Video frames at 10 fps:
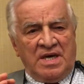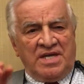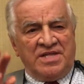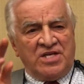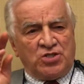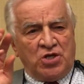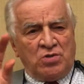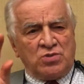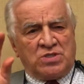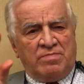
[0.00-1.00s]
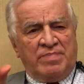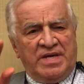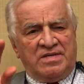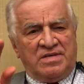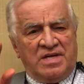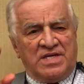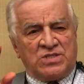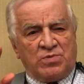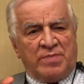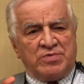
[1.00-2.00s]
And they chose the beagle as
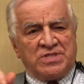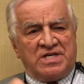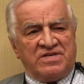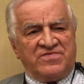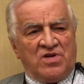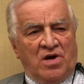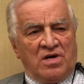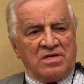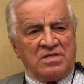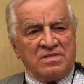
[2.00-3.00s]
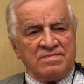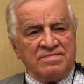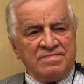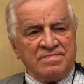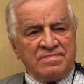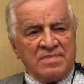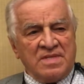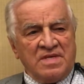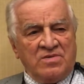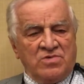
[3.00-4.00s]
a representative dog.
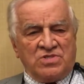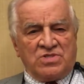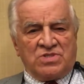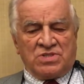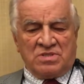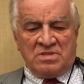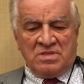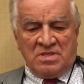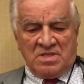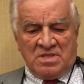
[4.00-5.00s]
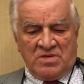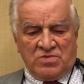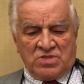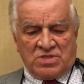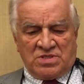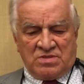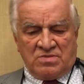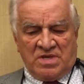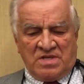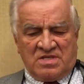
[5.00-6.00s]
It was, it was
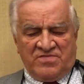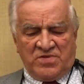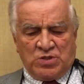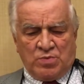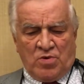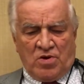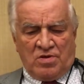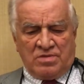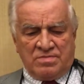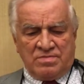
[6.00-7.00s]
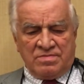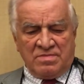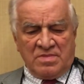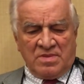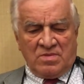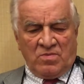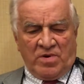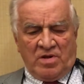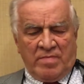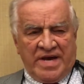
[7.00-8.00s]
relatively small,
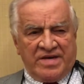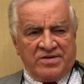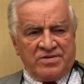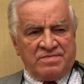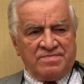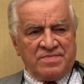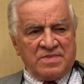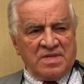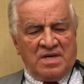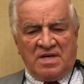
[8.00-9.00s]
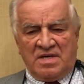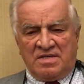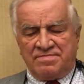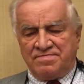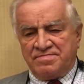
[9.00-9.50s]
well-mannered, uh,